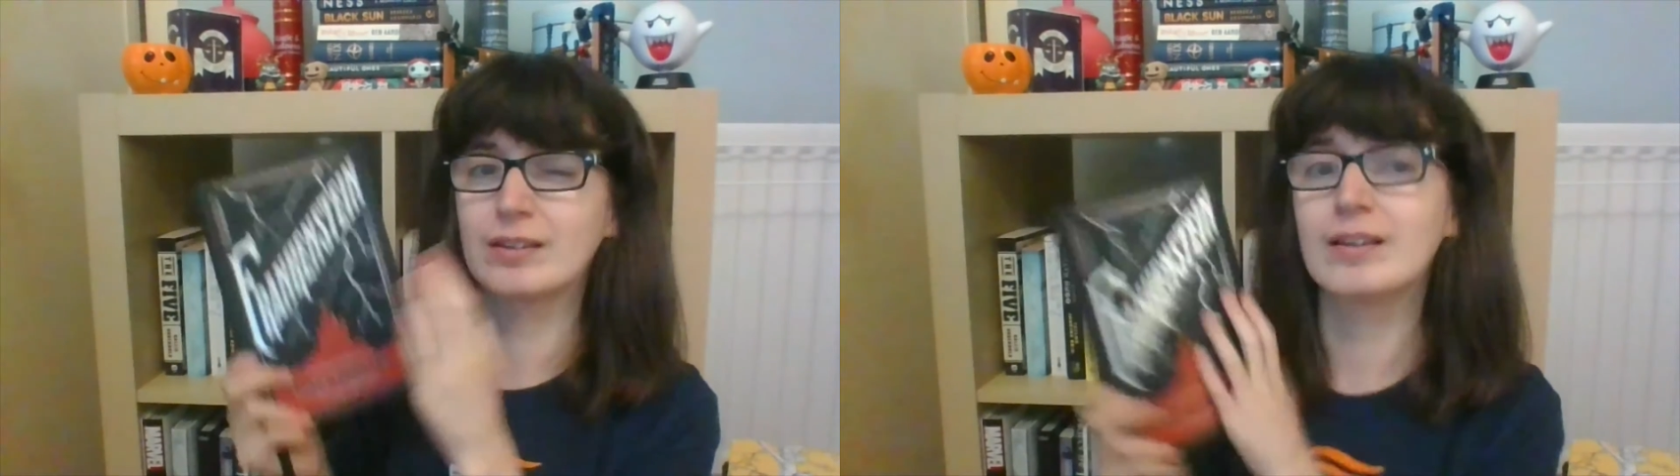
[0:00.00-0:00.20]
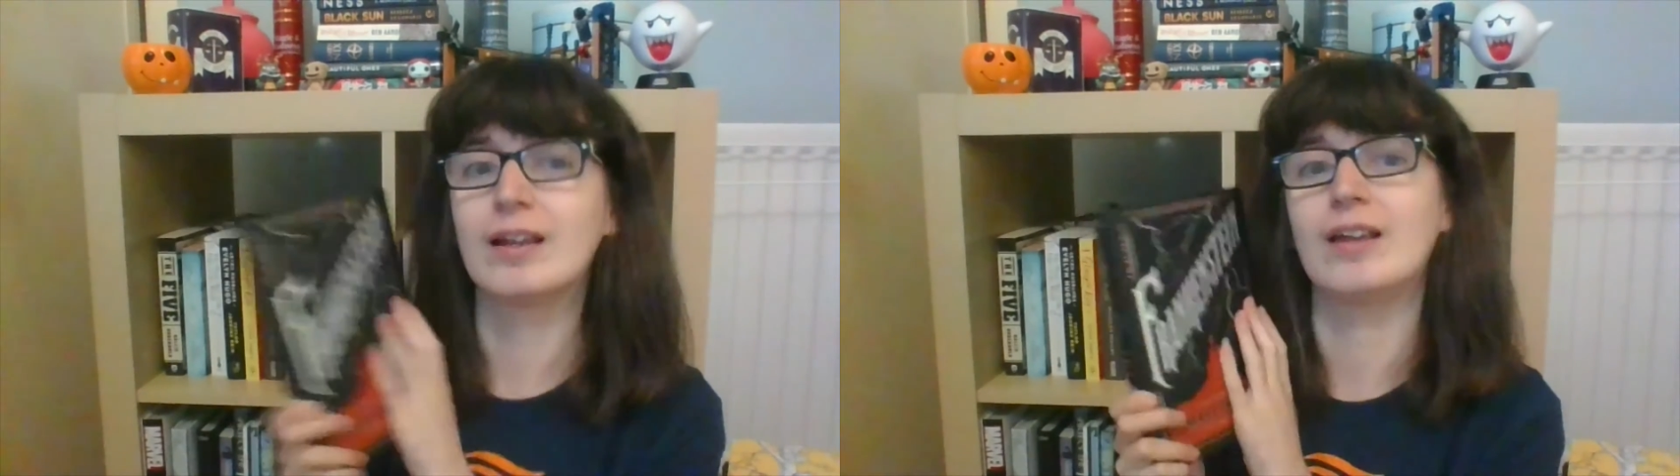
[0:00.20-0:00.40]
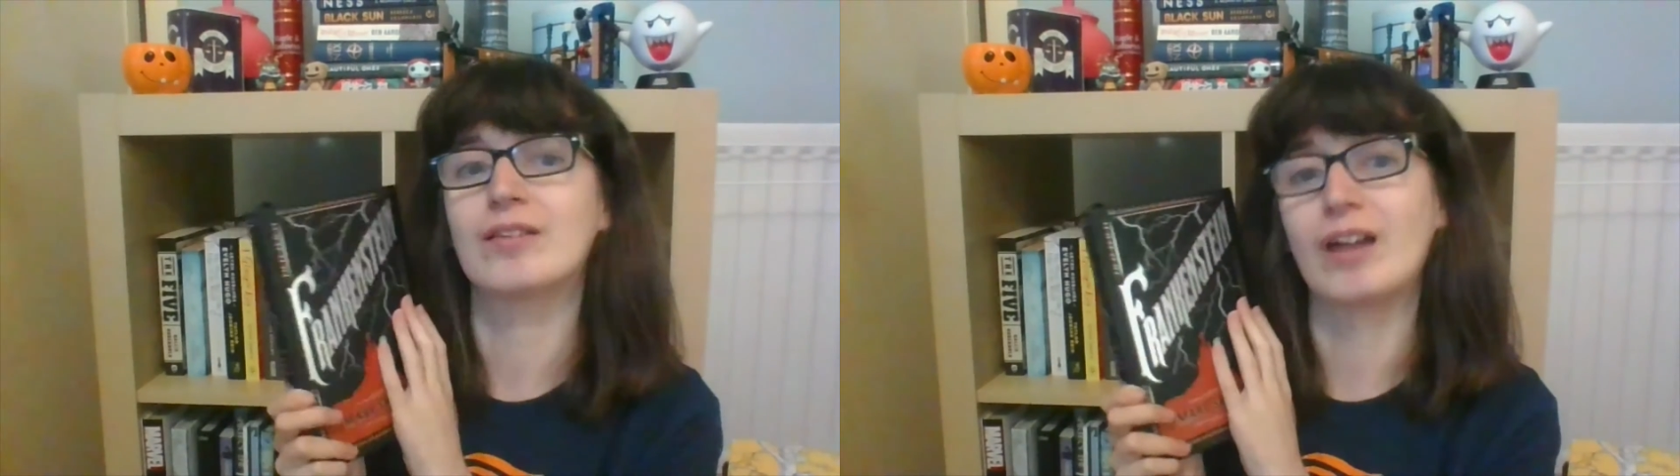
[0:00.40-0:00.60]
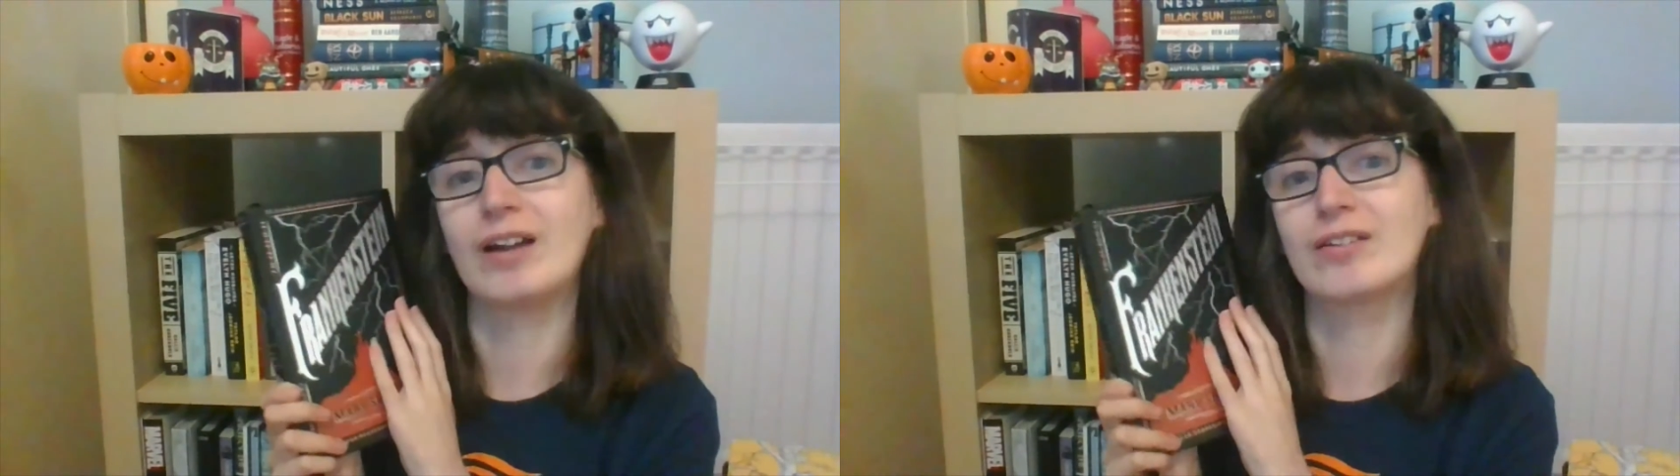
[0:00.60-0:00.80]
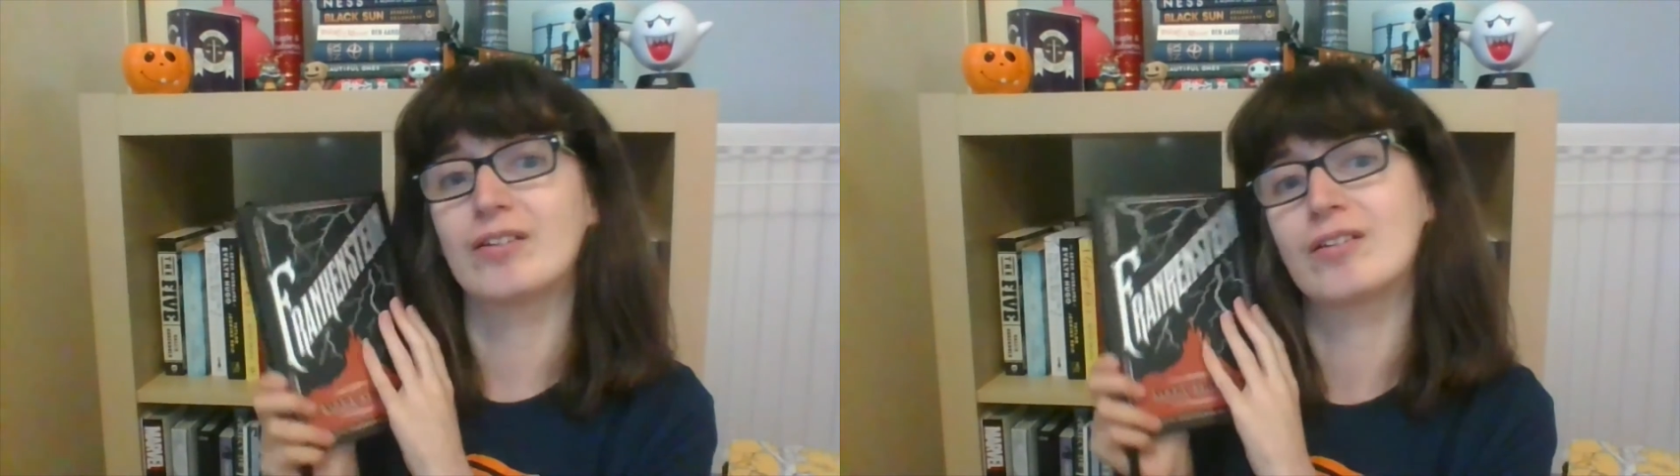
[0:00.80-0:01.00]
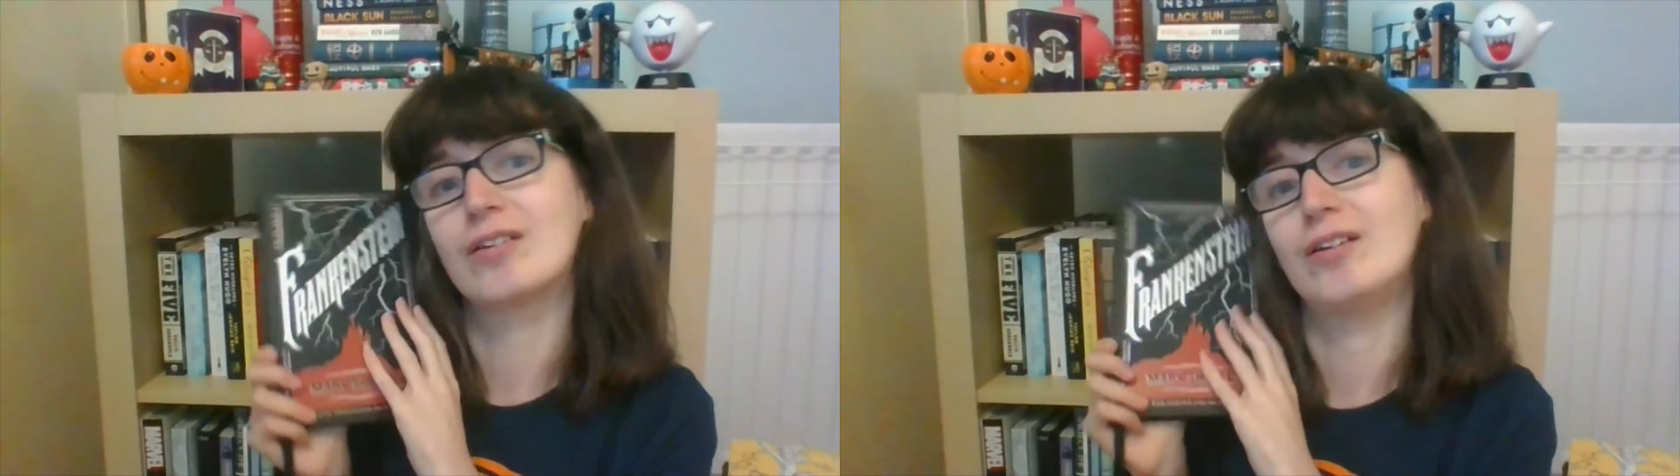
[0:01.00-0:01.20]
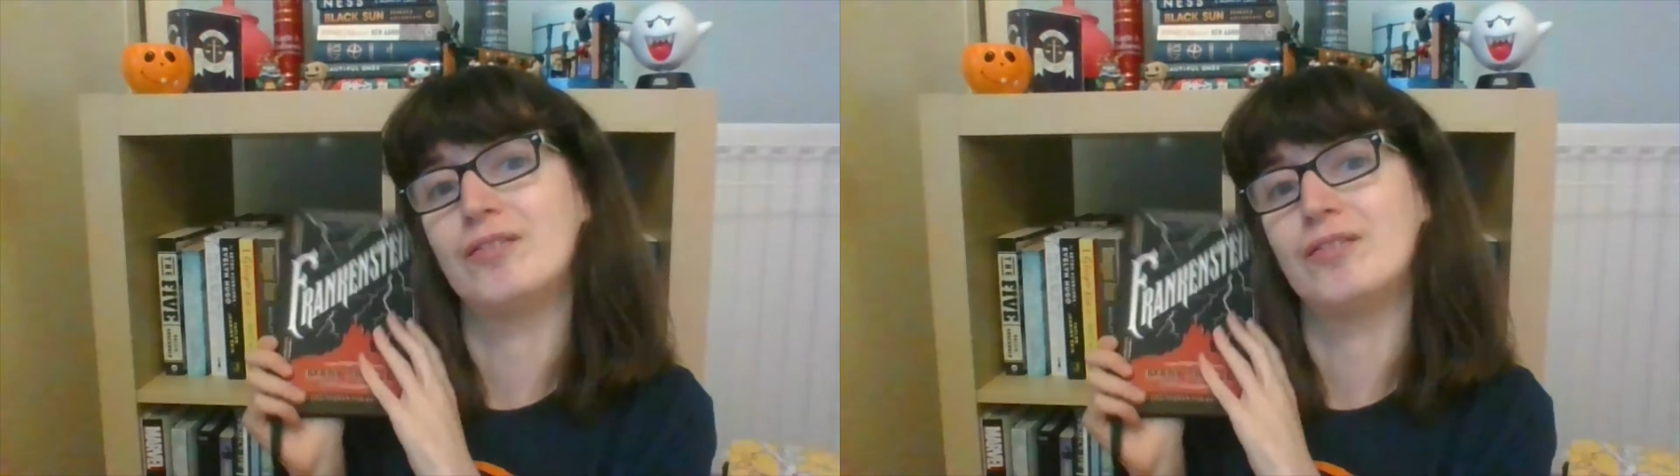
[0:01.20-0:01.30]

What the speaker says: the scientist that